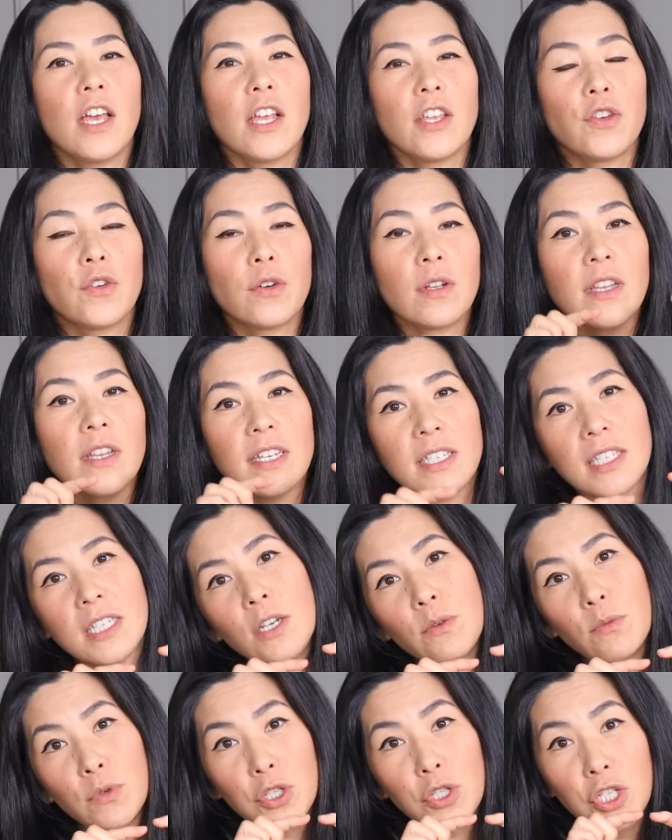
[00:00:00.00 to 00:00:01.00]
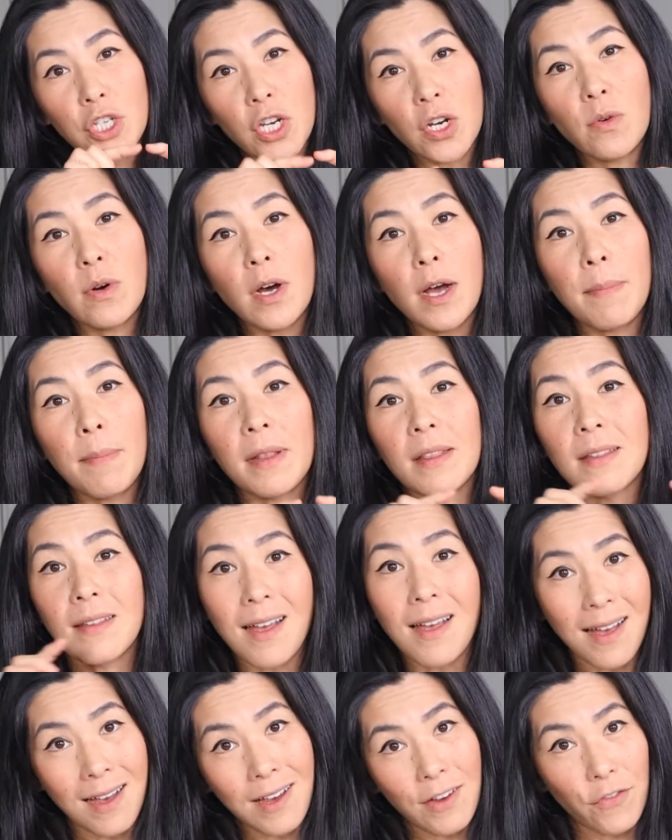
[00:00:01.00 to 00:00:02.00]
your listing will show up
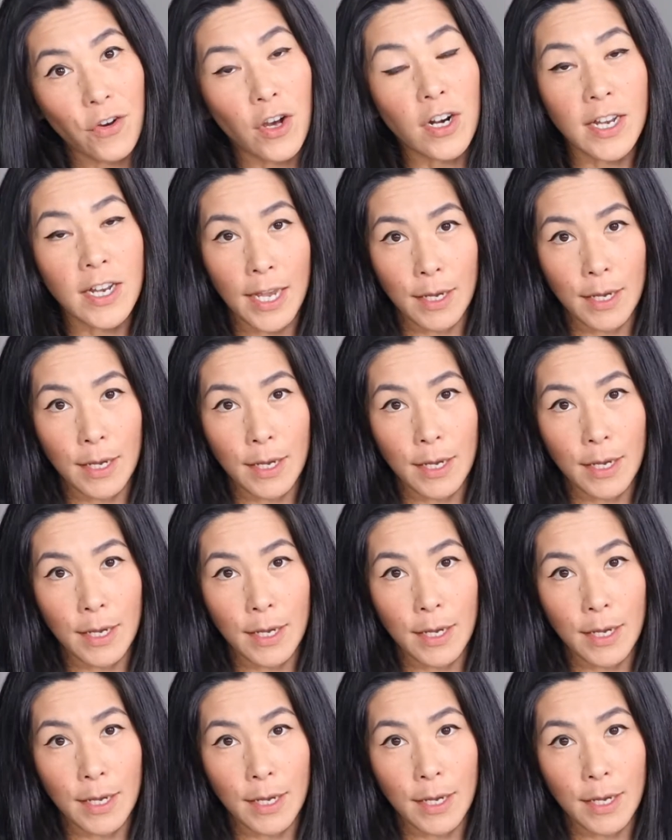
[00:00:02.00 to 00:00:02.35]
live on